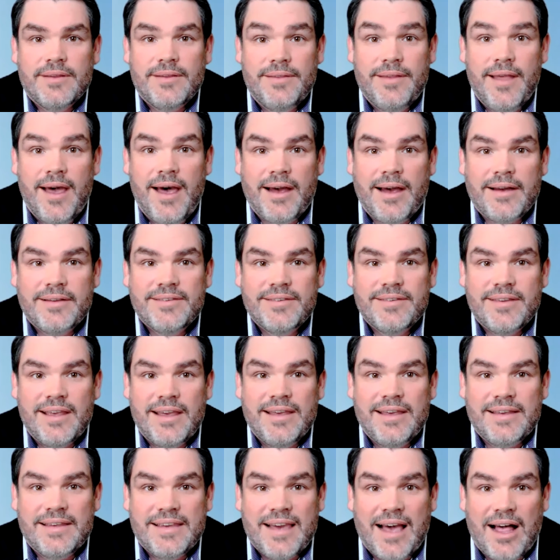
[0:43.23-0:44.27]
Next,
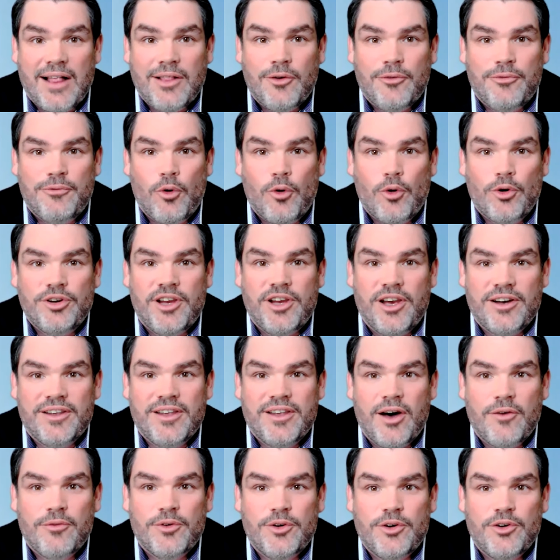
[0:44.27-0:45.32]
in California,
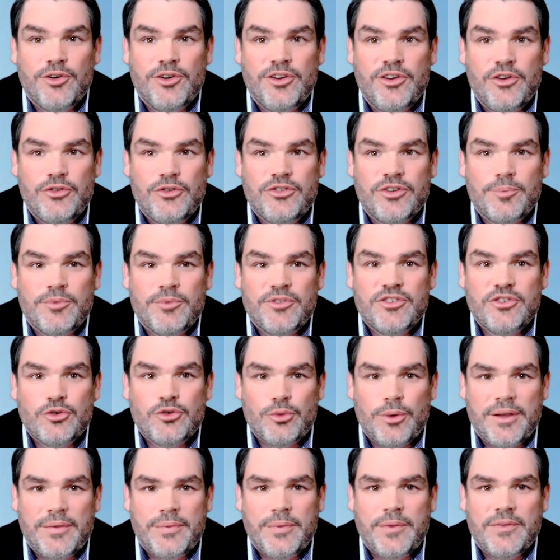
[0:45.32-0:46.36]
Governor Newsom
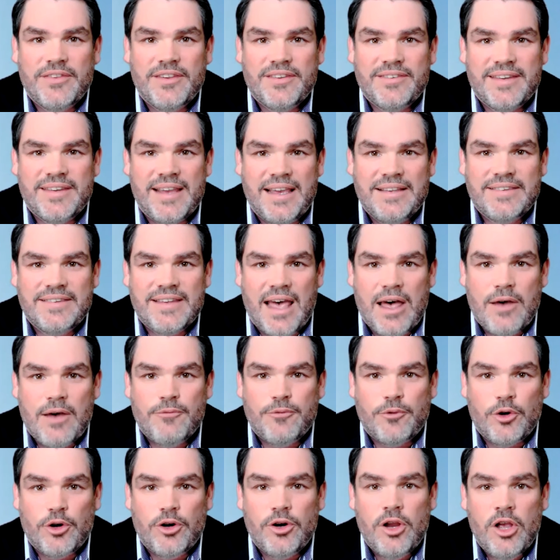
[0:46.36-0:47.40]
strengthened the state's
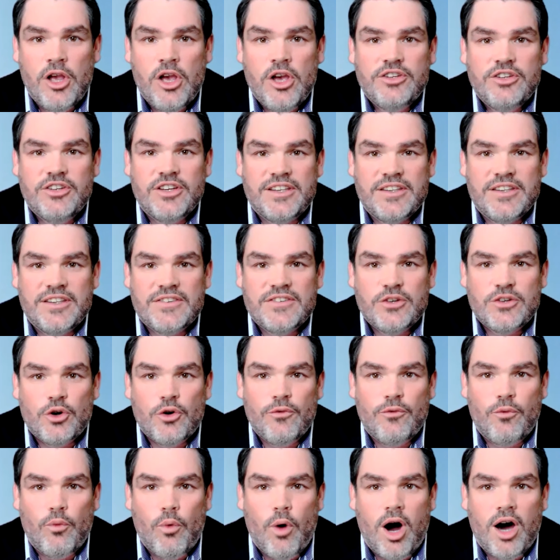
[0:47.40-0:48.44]
effort to
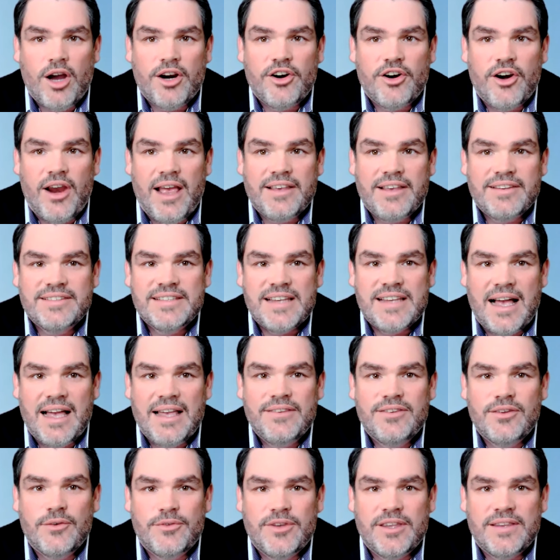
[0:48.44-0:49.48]
conserve water as
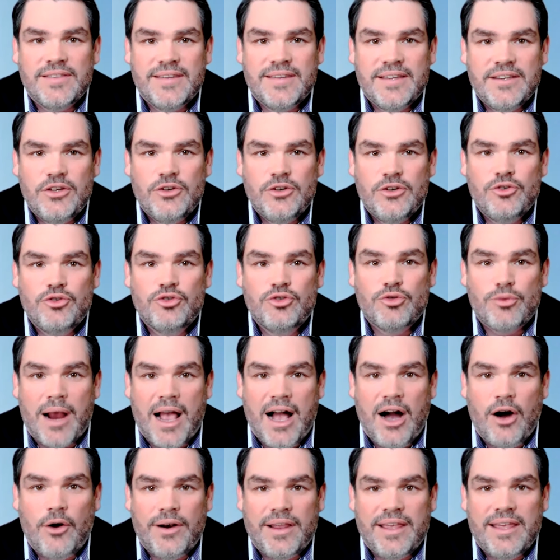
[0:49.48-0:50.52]
signs of continued
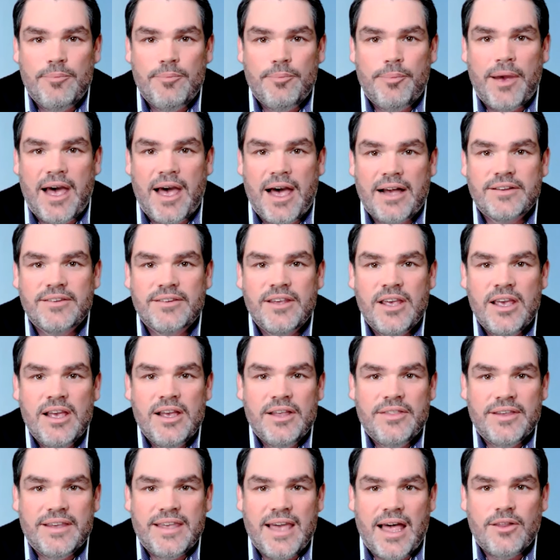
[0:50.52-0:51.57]
drought impact
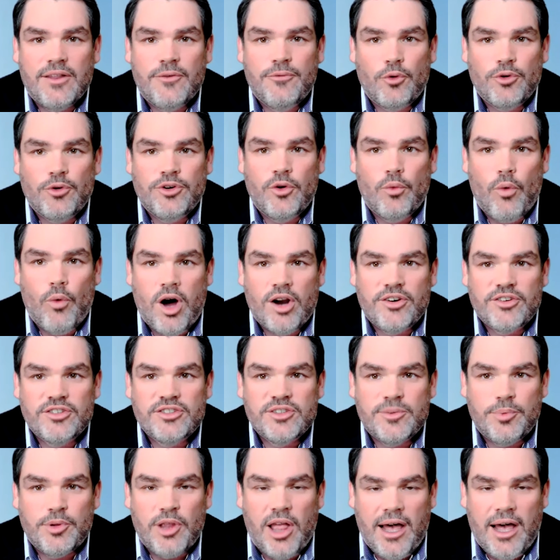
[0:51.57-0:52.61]
the California water
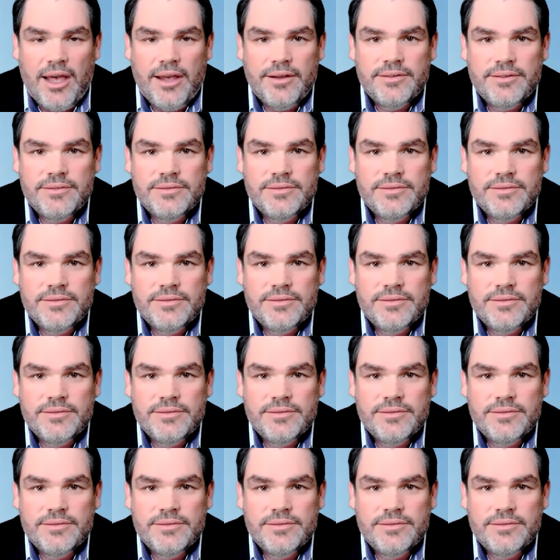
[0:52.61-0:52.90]
supply.